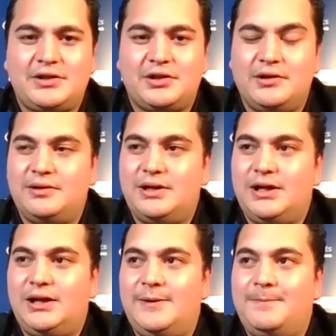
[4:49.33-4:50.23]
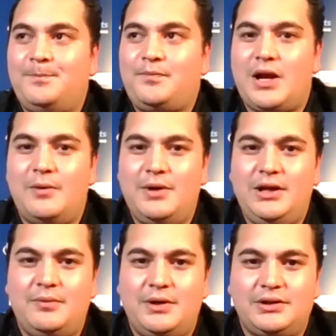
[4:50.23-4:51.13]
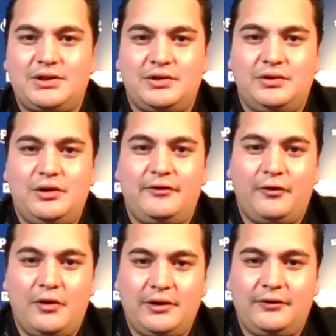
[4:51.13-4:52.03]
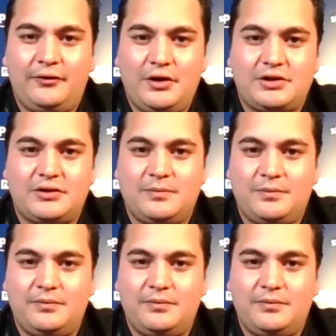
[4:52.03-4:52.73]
So uh, I really want to look forward first